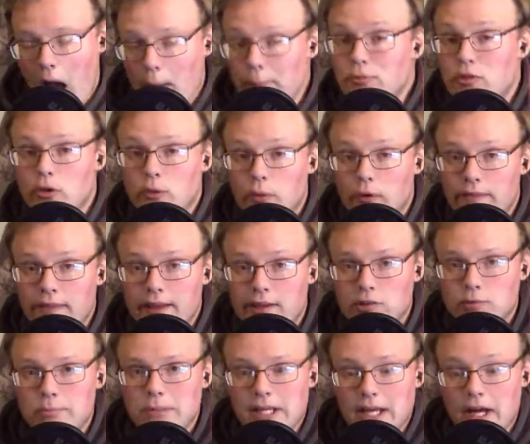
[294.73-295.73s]
I'm doing
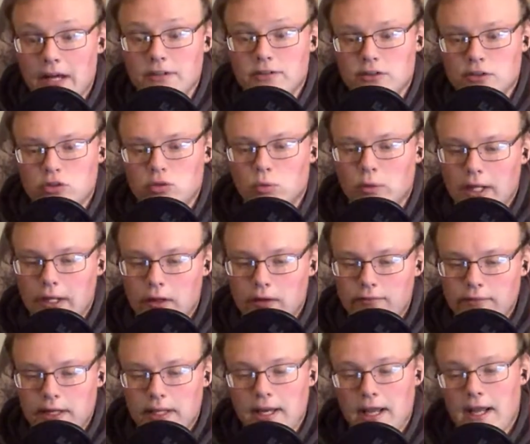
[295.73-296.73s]
this because it's
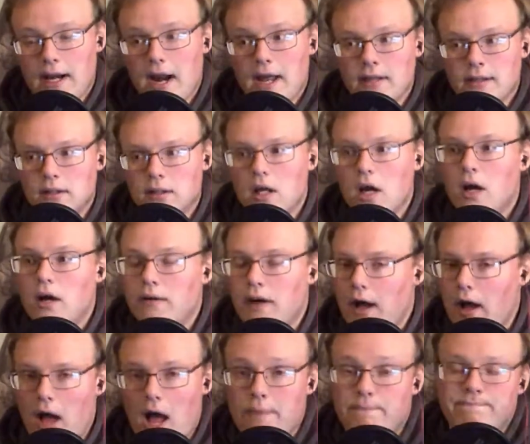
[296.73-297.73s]
relevant, and I
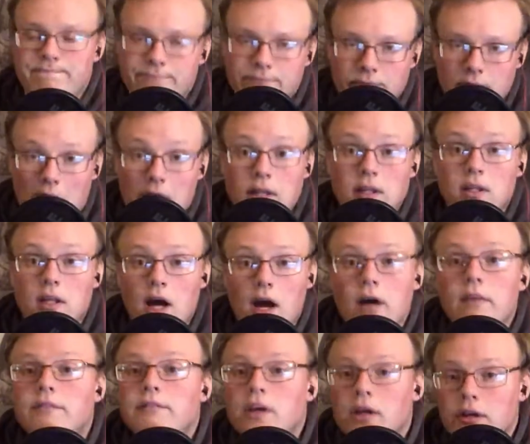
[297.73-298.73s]

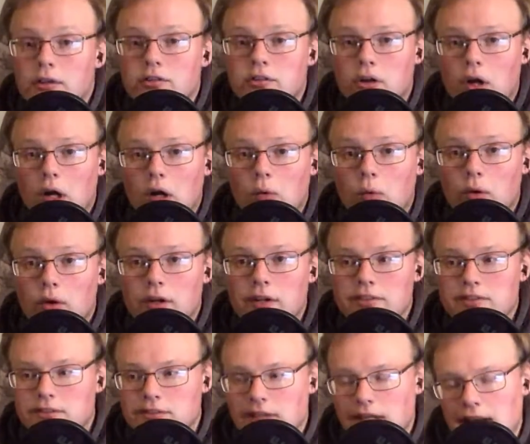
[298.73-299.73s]
loved Star
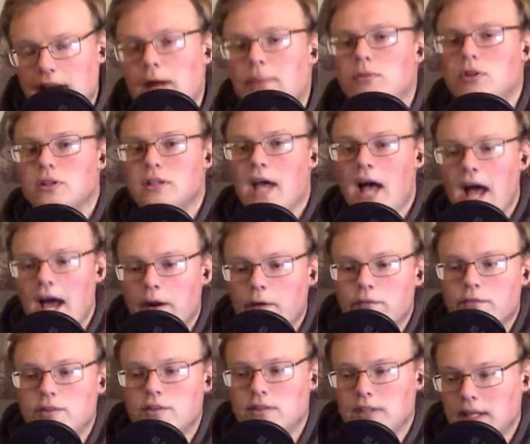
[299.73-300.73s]
Wars, and I'm just
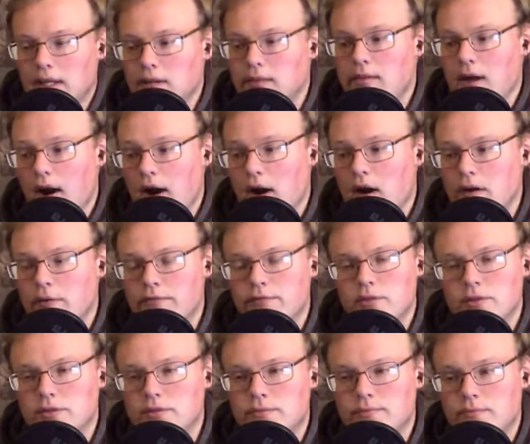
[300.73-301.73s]
kind of sick and tired
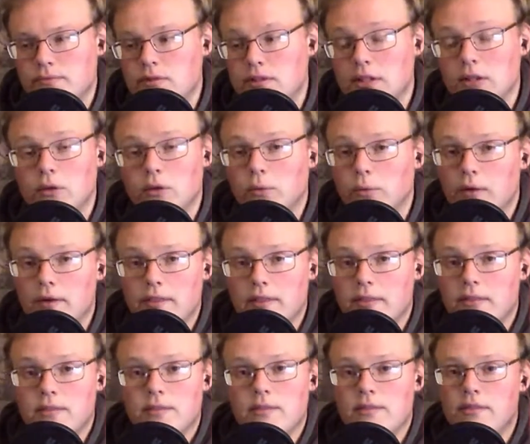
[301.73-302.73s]
of just dealing
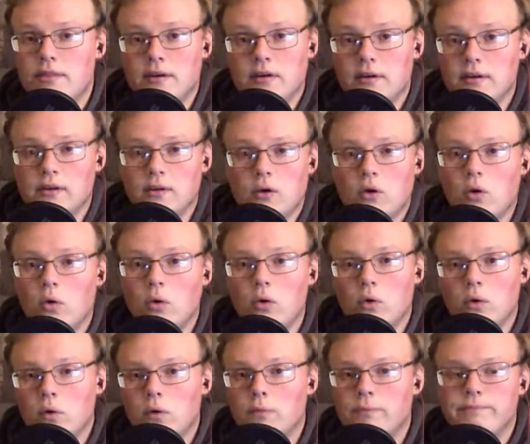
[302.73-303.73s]
with the
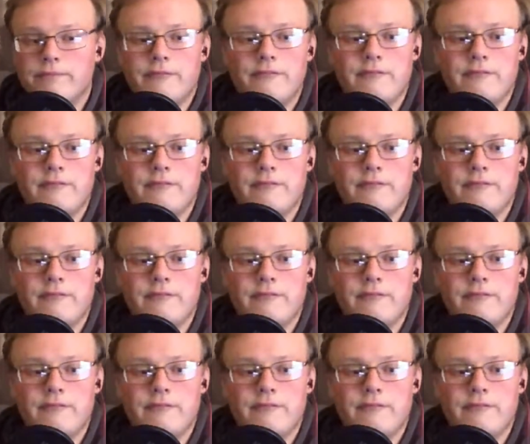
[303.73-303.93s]
whole